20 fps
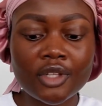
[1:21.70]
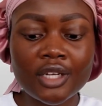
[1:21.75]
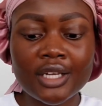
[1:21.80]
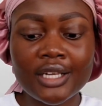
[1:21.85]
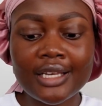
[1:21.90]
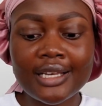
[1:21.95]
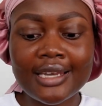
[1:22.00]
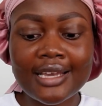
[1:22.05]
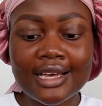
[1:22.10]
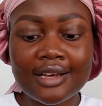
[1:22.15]

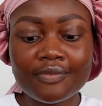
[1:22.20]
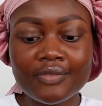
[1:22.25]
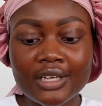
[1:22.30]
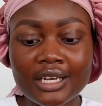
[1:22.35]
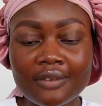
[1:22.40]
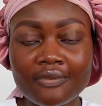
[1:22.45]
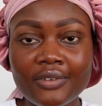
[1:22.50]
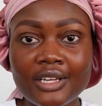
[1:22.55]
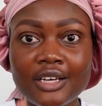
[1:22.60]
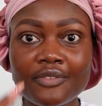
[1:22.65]
Love
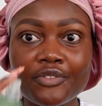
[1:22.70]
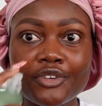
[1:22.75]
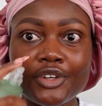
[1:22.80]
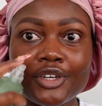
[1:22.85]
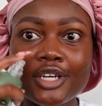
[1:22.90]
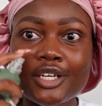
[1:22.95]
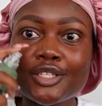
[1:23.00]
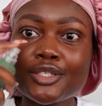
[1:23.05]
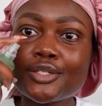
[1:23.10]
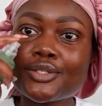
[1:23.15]
her,
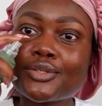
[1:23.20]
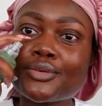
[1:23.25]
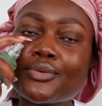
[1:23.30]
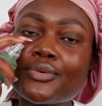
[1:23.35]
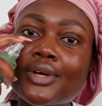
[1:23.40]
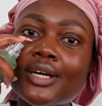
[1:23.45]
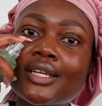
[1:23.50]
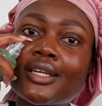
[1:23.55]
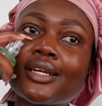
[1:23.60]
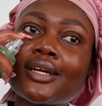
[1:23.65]
and she's
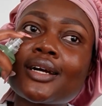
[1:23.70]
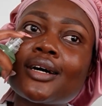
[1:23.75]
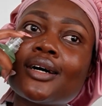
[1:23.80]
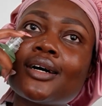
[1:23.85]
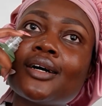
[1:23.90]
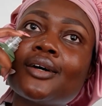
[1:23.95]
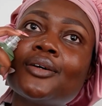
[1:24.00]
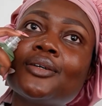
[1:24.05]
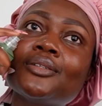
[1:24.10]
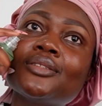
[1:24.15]
running
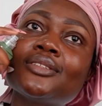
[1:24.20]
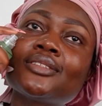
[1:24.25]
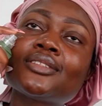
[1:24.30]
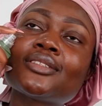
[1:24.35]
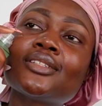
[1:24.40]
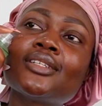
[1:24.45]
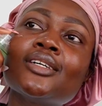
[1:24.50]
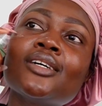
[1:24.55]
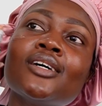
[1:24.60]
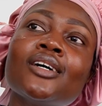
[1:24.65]
out.
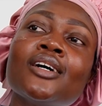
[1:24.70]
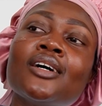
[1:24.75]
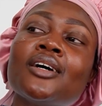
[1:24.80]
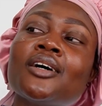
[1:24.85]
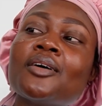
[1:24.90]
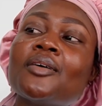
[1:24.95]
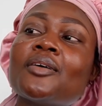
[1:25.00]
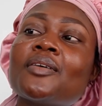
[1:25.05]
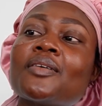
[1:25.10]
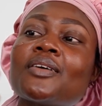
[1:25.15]

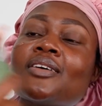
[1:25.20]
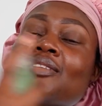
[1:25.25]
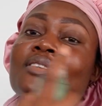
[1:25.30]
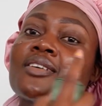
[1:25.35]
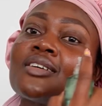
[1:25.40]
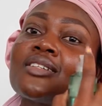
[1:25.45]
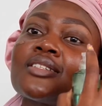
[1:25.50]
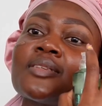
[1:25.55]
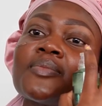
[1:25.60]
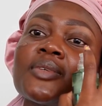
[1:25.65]
I'm going to
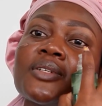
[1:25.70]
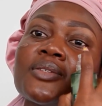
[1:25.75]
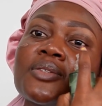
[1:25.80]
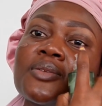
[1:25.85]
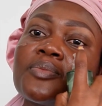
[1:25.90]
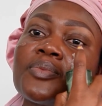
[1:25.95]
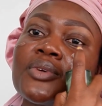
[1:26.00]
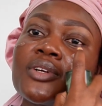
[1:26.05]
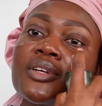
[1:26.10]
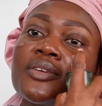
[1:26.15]
ask somebody to
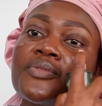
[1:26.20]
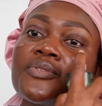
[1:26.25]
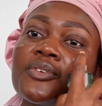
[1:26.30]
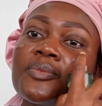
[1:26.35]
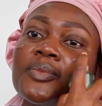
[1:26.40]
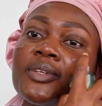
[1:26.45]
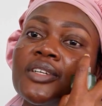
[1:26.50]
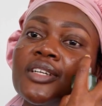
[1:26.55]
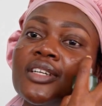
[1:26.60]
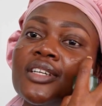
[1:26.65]
bring it for
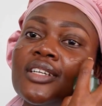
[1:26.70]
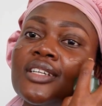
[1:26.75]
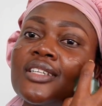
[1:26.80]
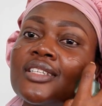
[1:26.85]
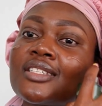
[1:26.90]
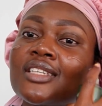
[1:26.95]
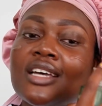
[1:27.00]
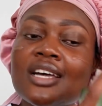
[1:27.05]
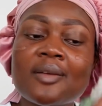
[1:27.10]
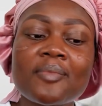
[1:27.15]
me
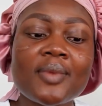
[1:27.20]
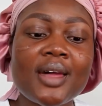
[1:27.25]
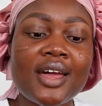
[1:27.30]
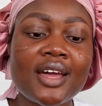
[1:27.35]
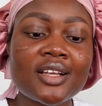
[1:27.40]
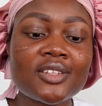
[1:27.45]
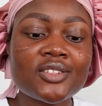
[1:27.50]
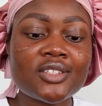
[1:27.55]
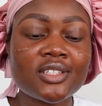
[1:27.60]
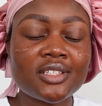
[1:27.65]
because I'm
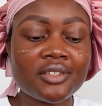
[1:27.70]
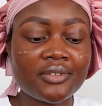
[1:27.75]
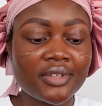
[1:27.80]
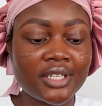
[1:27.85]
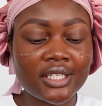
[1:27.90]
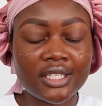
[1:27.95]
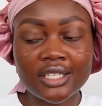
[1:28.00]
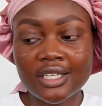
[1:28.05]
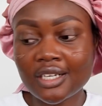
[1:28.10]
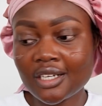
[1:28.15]
actually
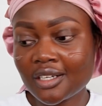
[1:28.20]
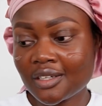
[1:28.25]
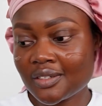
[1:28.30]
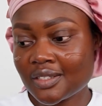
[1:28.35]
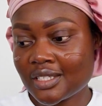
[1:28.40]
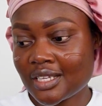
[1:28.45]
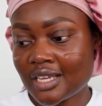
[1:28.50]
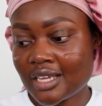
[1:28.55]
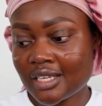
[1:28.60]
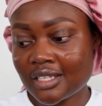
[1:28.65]
running
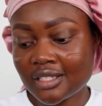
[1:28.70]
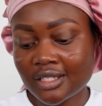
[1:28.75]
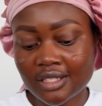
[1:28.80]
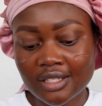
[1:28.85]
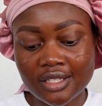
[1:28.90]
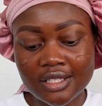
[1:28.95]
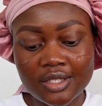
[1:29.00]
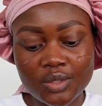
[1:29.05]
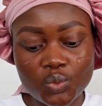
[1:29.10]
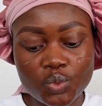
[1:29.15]
out, and
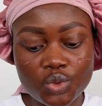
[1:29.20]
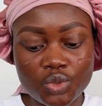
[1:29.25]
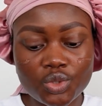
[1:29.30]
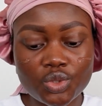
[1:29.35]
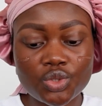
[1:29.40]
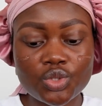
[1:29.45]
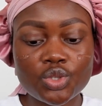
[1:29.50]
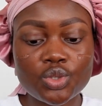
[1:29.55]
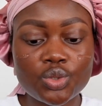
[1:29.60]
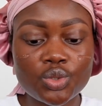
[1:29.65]
this was
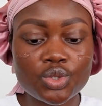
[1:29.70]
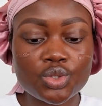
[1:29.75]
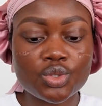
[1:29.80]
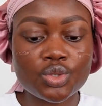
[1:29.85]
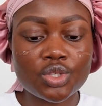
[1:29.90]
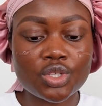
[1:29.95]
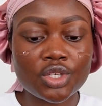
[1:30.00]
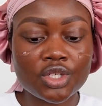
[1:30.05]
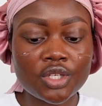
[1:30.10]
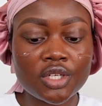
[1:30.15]
too
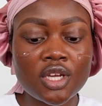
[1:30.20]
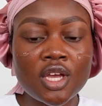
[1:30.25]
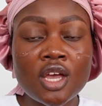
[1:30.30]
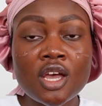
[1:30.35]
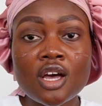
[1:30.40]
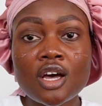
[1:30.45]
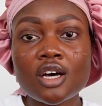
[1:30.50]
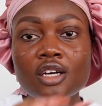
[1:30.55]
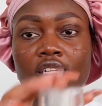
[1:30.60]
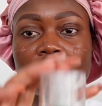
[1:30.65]
good. I'd